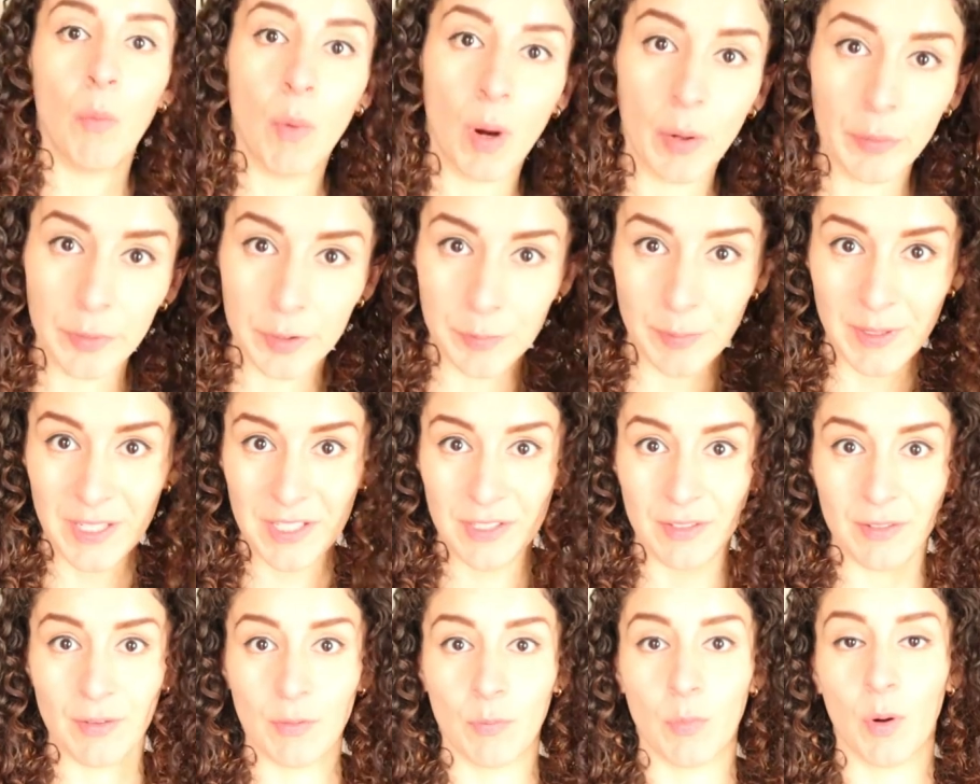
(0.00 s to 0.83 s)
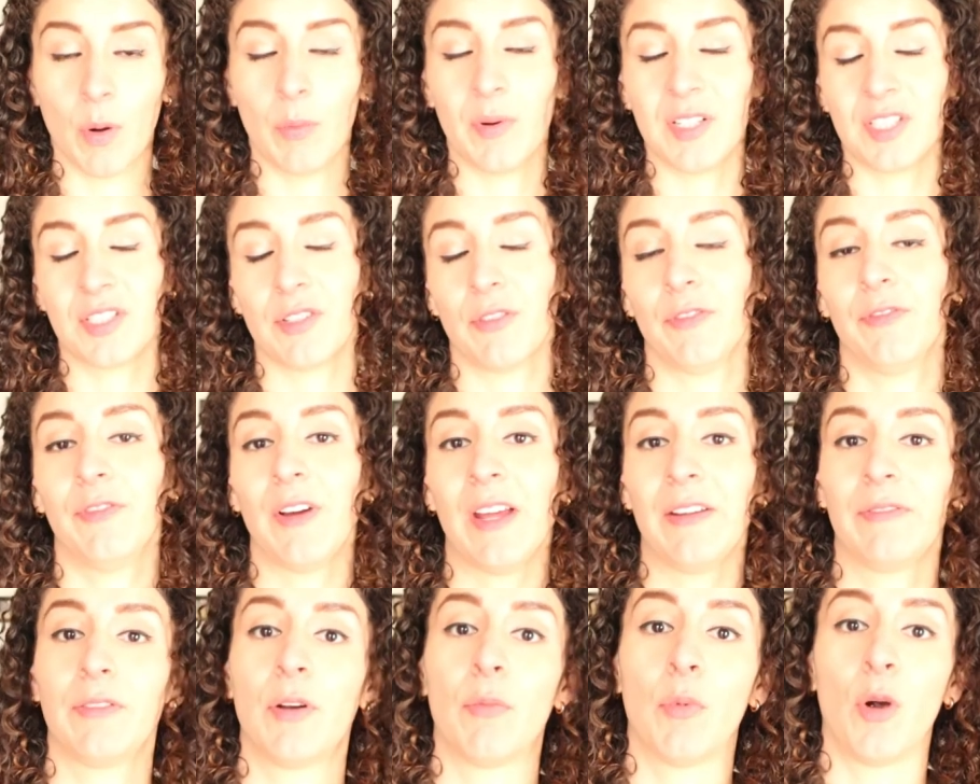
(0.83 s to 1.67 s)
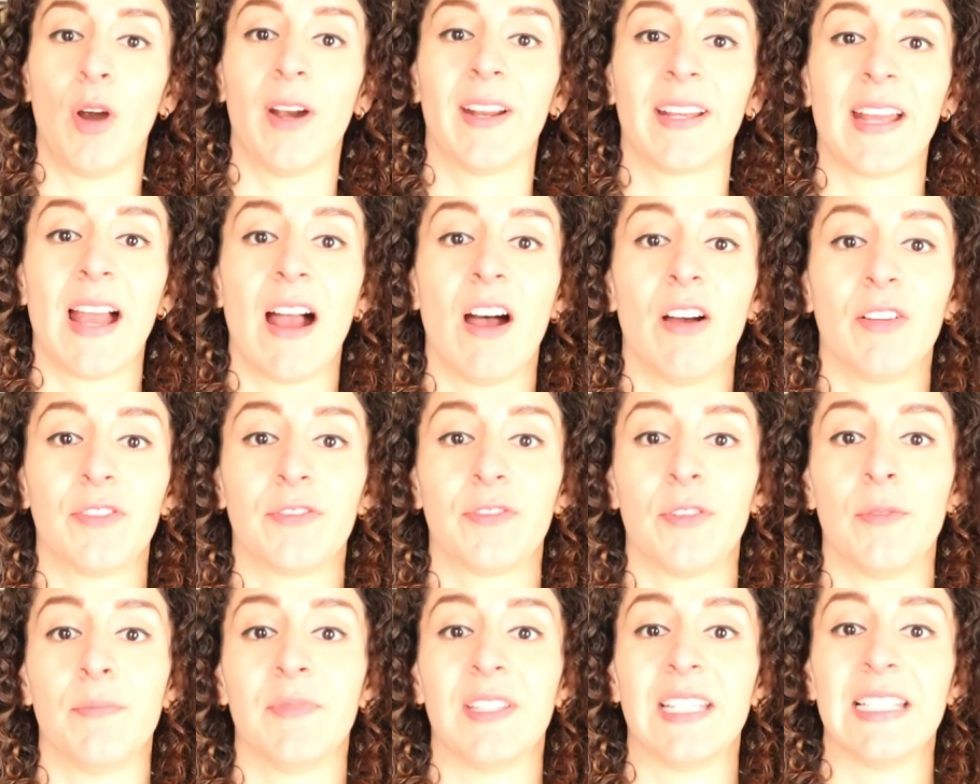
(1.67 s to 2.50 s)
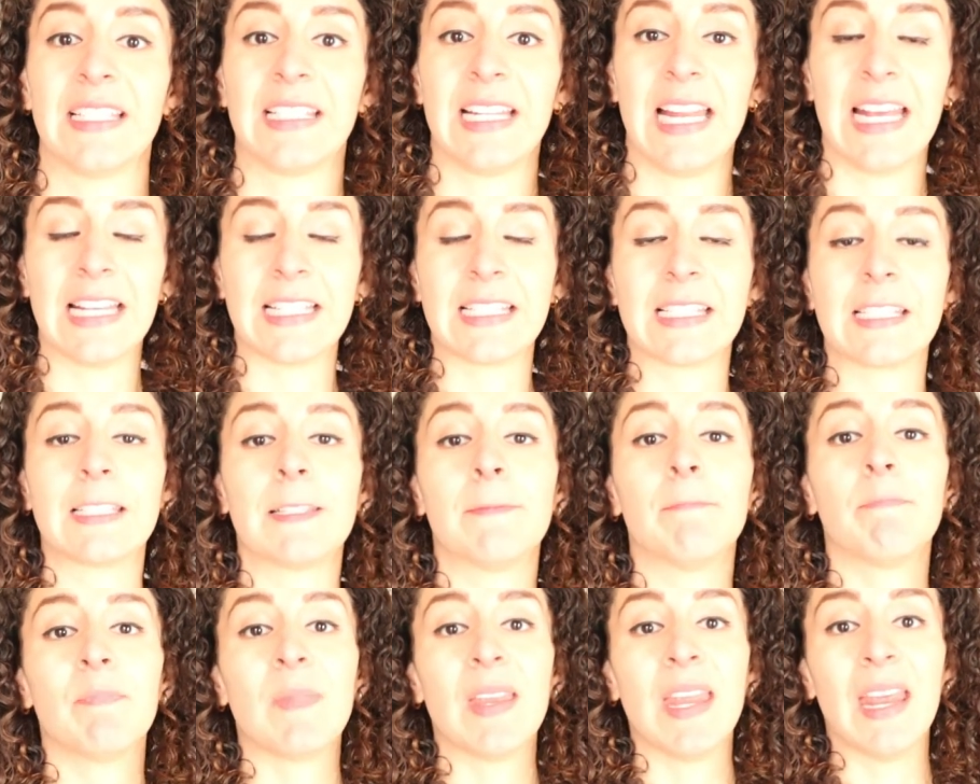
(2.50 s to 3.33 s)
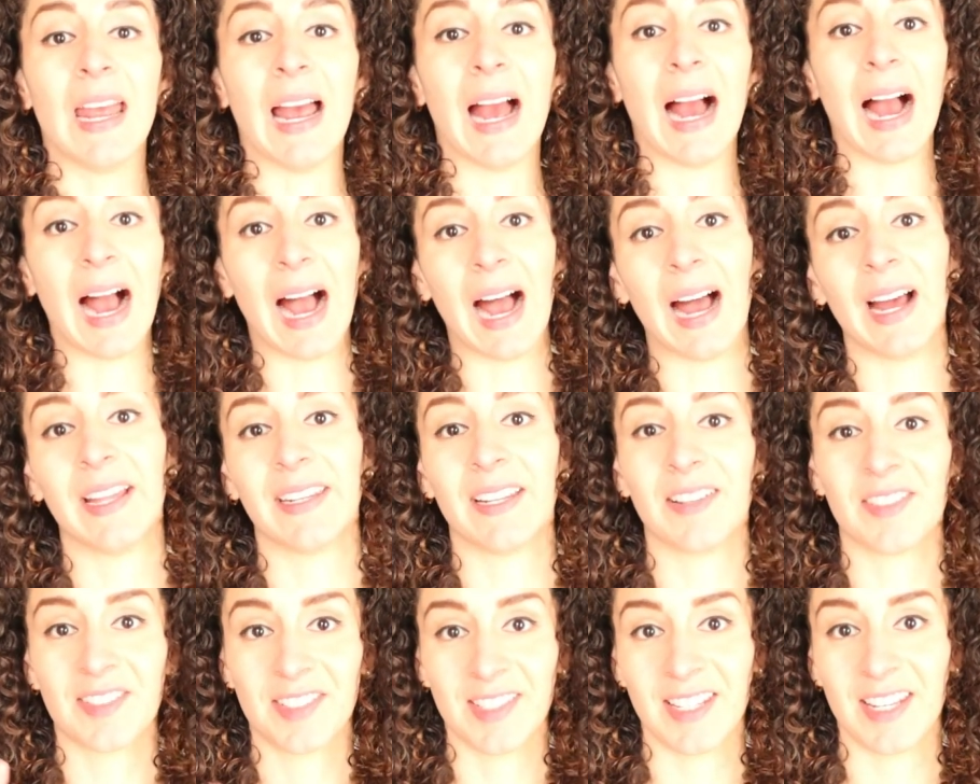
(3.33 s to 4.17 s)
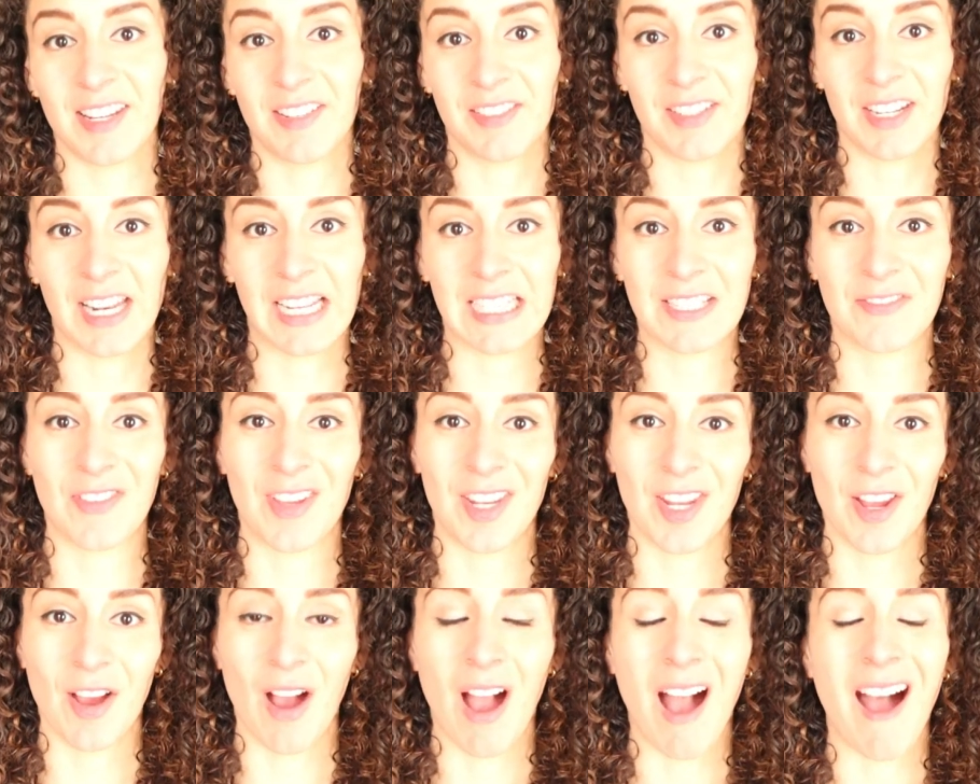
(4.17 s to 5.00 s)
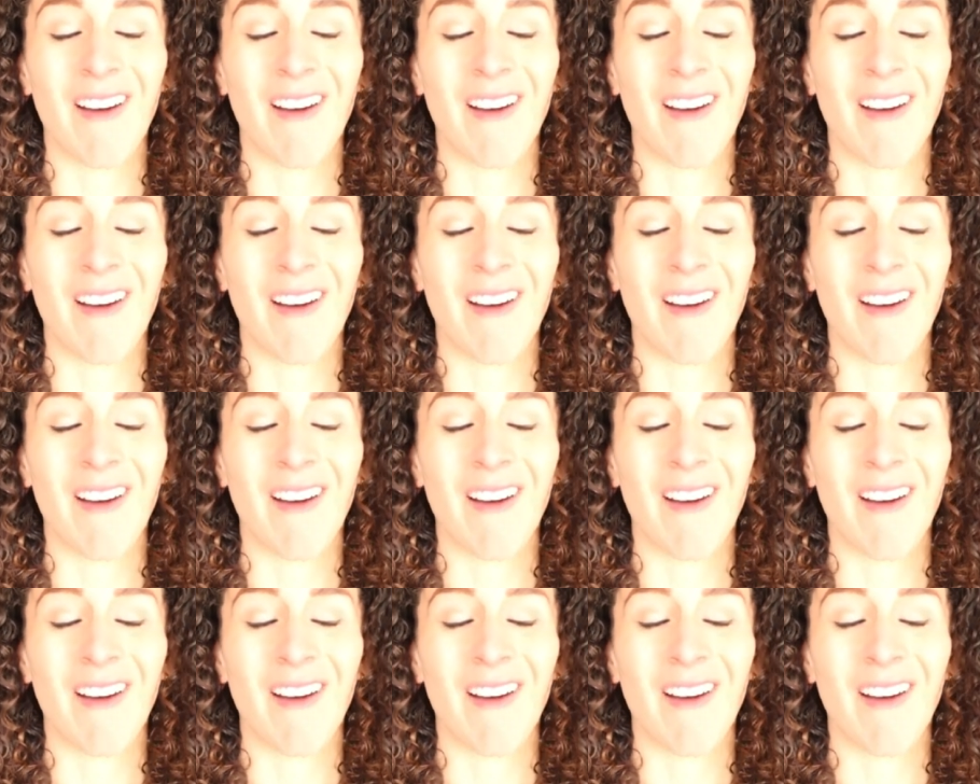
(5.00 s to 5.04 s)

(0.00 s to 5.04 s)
what would be, what was your favorite workout from this list, and I'll see you in the next video.